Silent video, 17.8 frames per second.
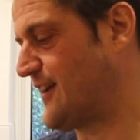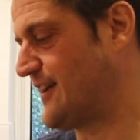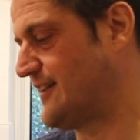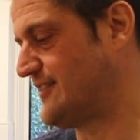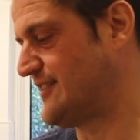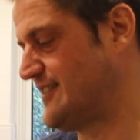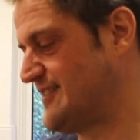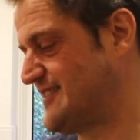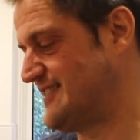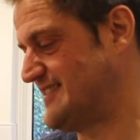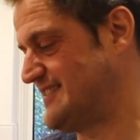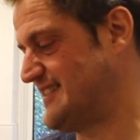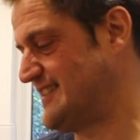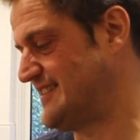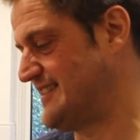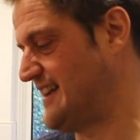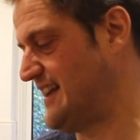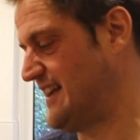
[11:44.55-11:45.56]
consistency
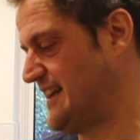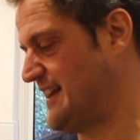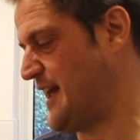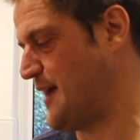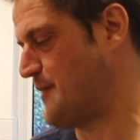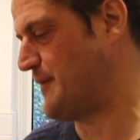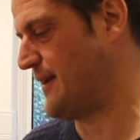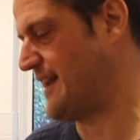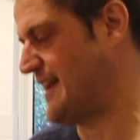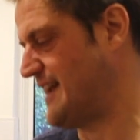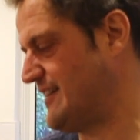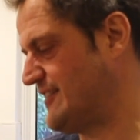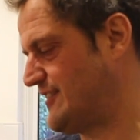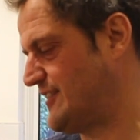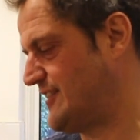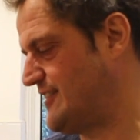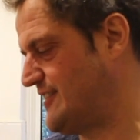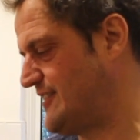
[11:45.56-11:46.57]
is nearly there, but it's